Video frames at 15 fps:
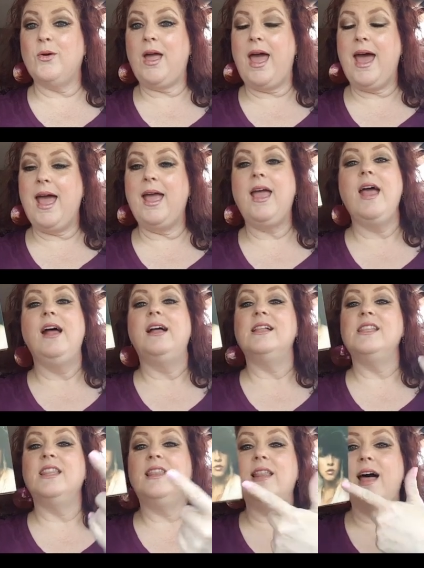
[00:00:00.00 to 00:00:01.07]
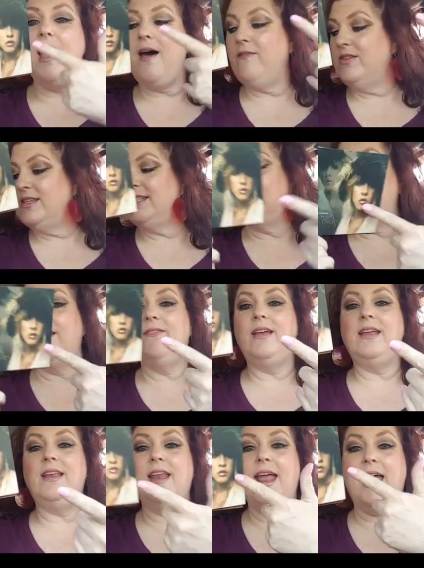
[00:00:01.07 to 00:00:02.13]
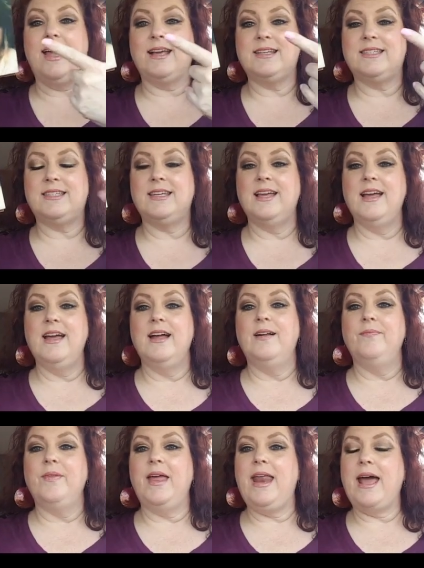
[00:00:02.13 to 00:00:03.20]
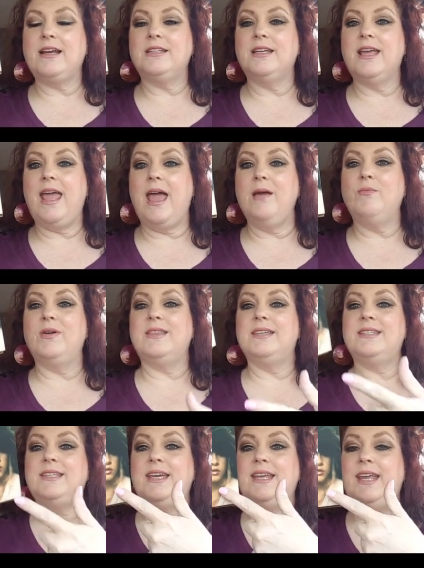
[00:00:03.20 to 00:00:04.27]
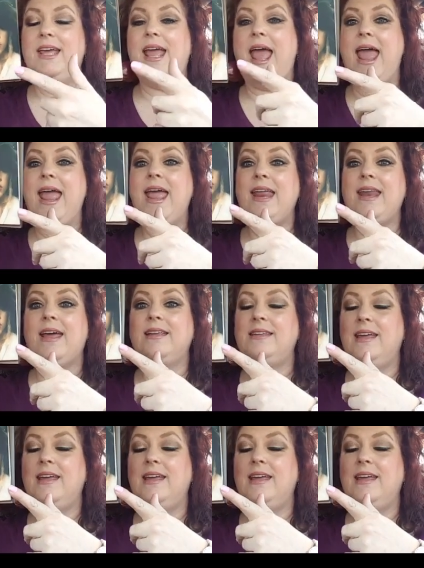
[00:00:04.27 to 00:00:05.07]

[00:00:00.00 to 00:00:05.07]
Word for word: okay? Love Stevie Nicks. It actually came with a CD and a